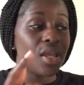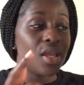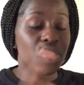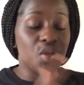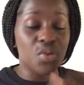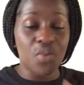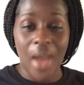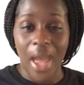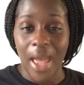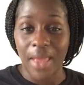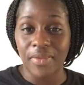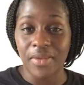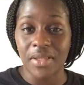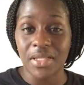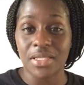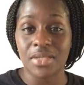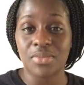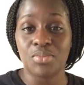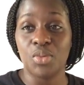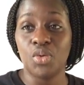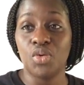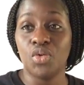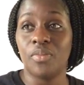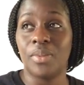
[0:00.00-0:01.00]
You had
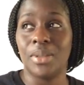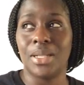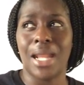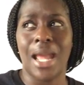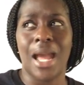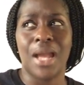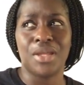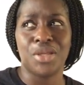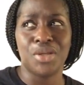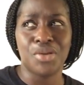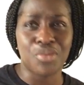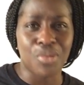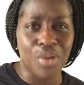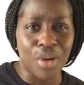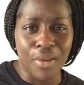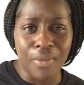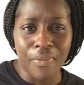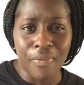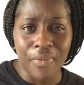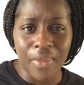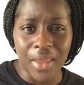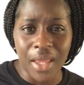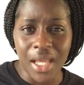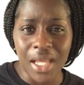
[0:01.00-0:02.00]
this move, but now you
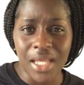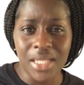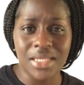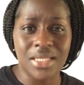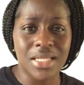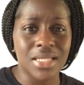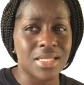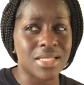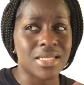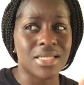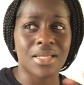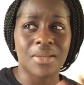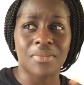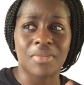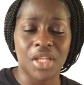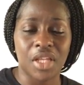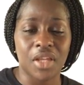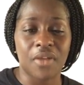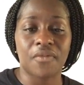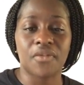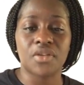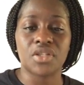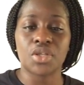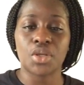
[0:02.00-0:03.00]
on this. This is
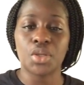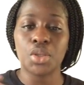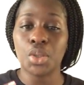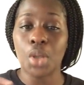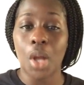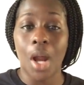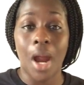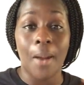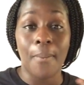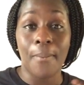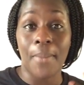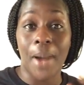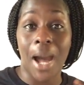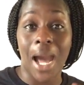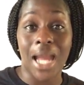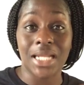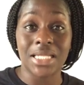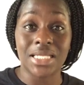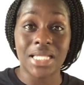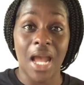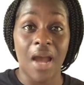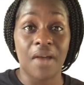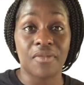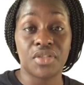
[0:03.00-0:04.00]
something different. So, you know, our
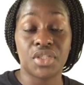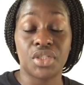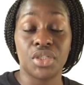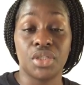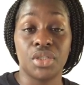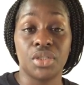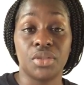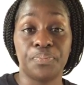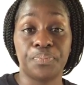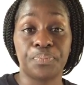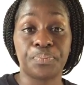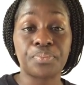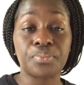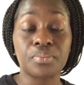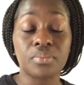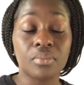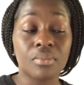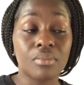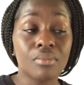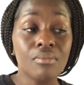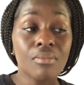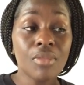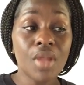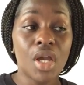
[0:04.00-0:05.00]
bodies have to
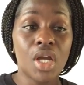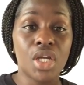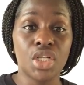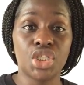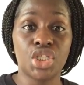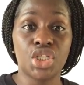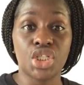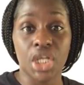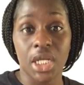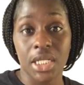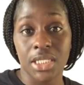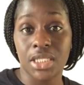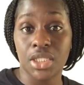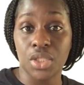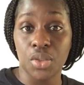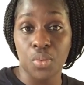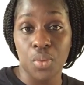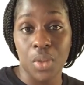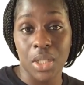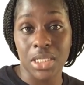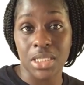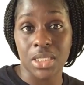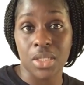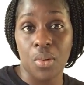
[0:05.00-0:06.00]
adjust to
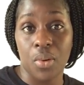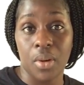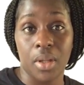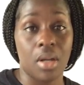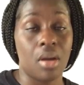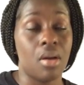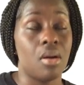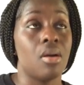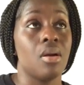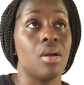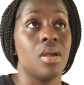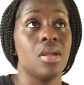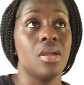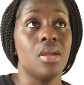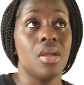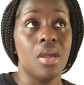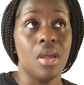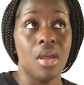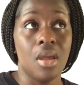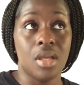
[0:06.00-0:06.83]
what's going on.